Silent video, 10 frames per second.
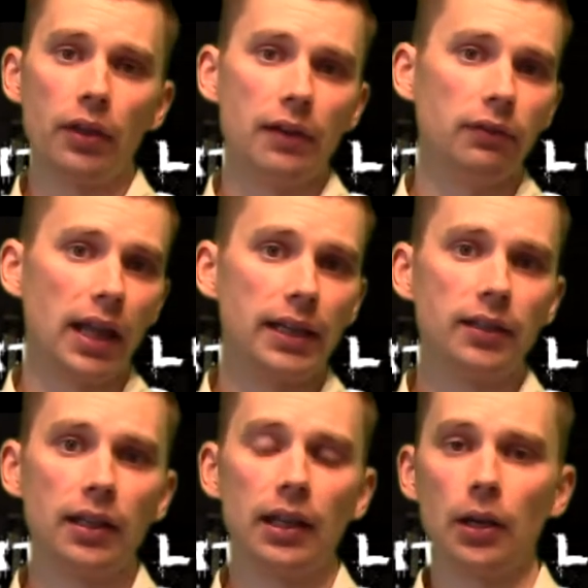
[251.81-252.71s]
I've liked
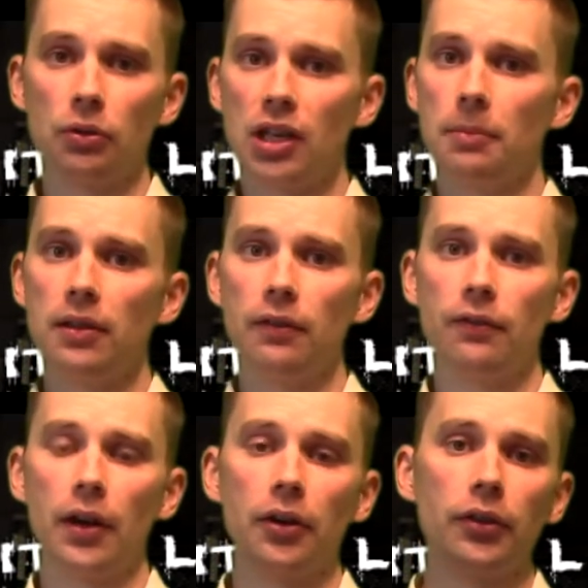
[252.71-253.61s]
it. I know Timothy
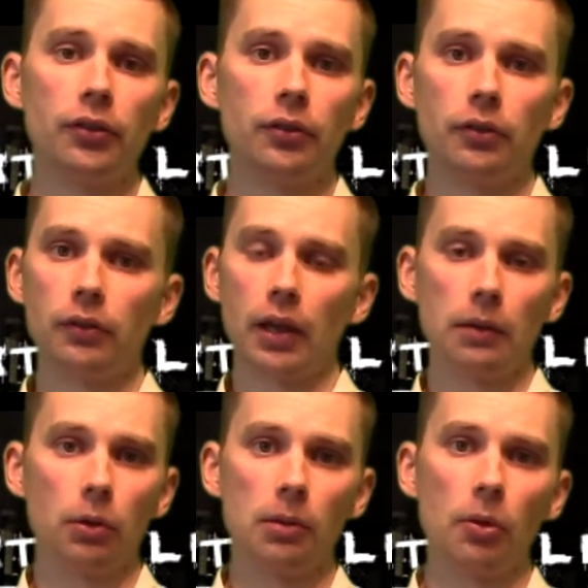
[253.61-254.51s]
Ferriss, who's got
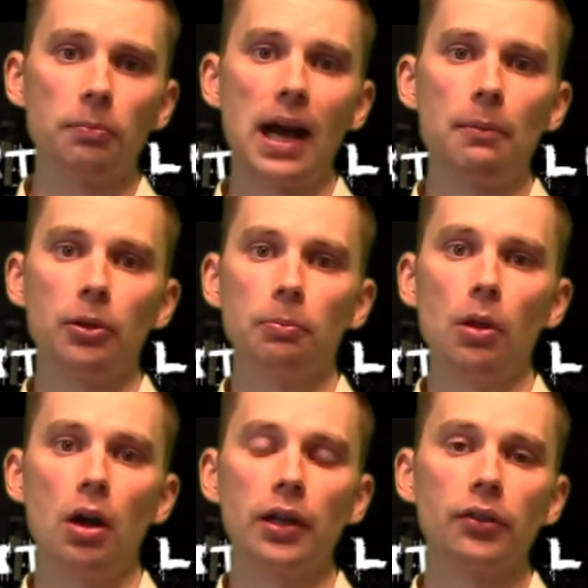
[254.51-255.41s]
one of the most popular
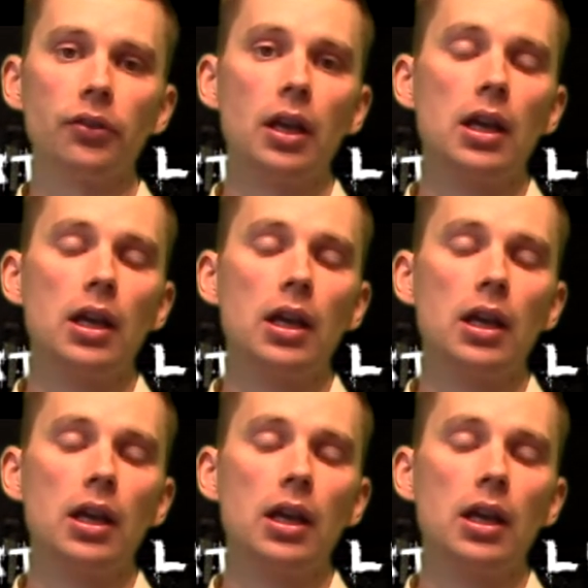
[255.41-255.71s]
blogs